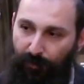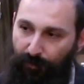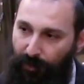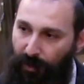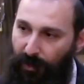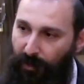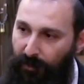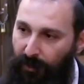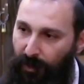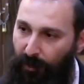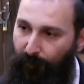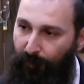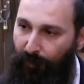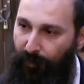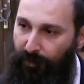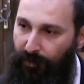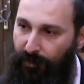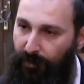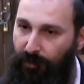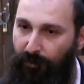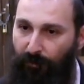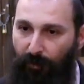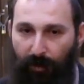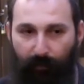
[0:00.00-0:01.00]
you tell that
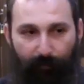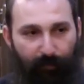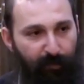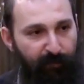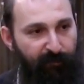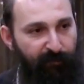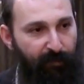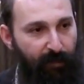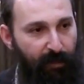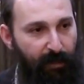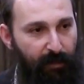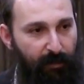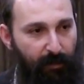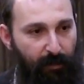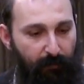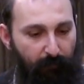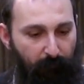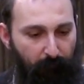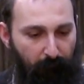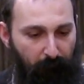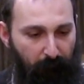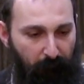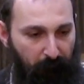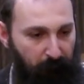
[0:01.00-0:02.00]
person, you want to put tefillin
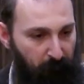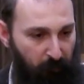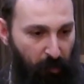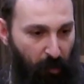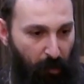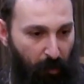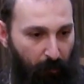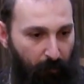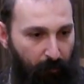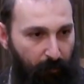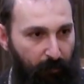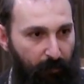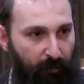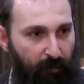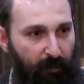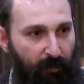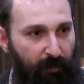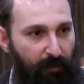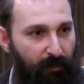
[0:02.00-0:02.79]
on? No.